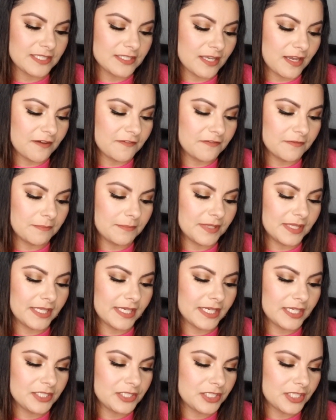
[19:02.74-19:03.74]
Off
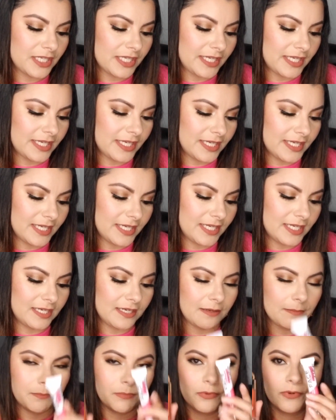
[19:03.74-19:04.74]
blush in
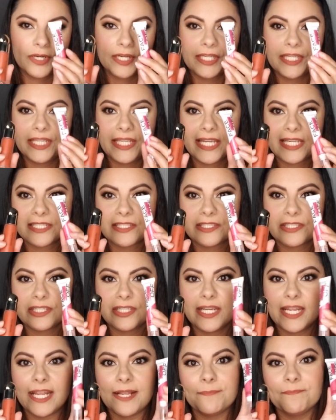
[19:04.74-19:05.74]
Born
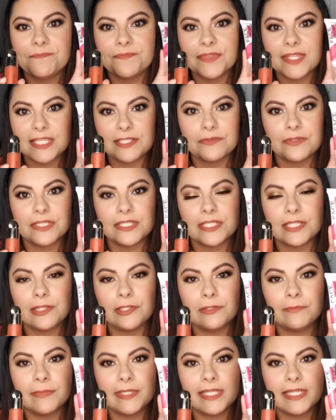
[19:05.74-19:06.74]
Yesterday. This one's a
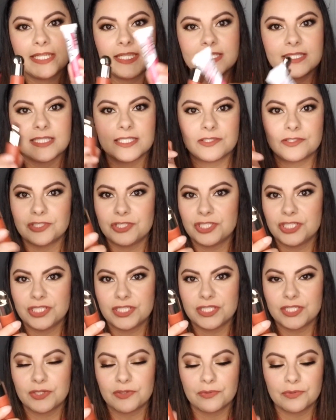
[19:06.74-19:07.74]
luminous. This is just
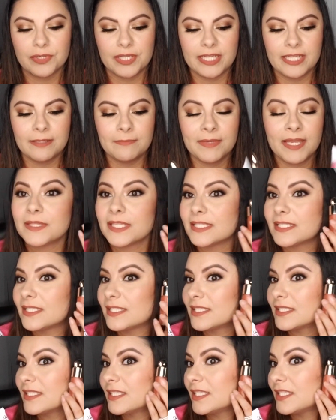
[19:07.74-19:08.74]
a cream. This
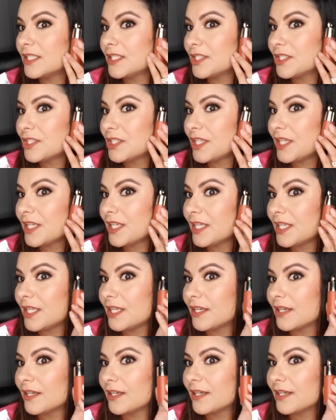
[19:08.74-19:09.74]
is this cheek
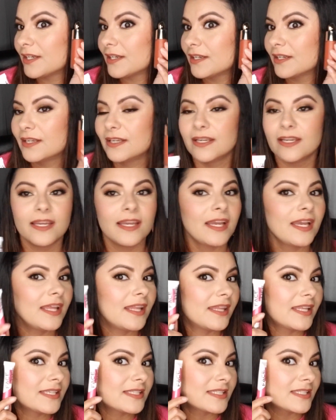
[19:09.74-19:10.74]
here.
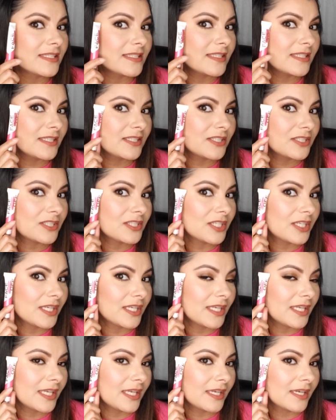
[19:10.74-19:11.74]
And this is this cheek
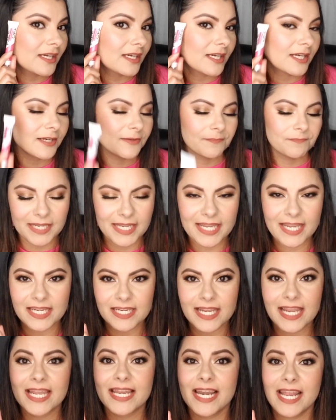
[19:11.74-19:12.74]
here.
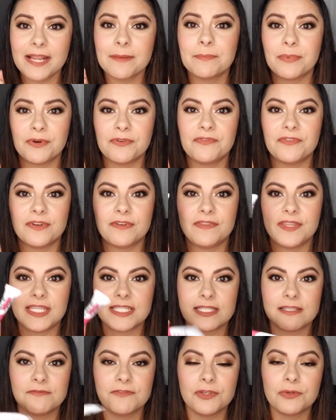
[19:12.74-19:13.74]
I like both of
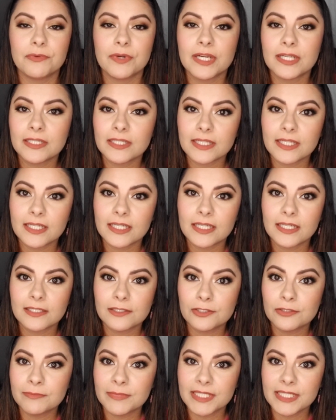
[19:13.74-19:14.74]
these. If you want a
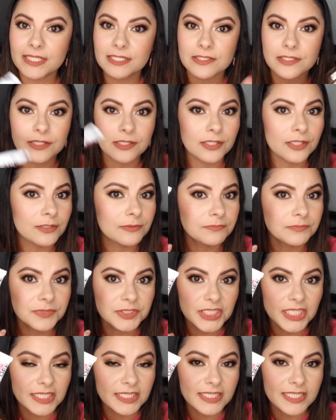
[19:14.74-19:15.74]
luminous glow,
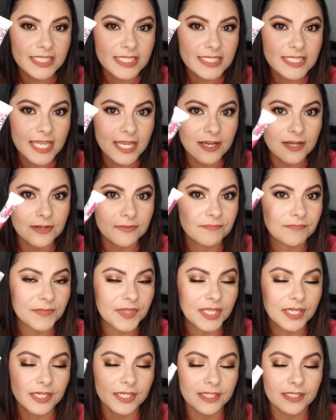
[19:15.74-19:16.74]
check these out.
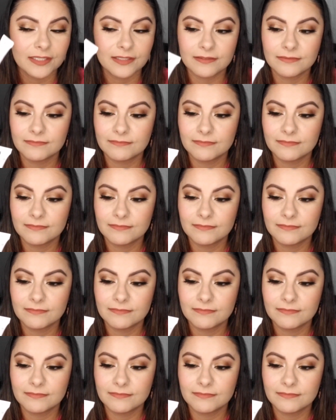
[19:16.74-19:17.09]
I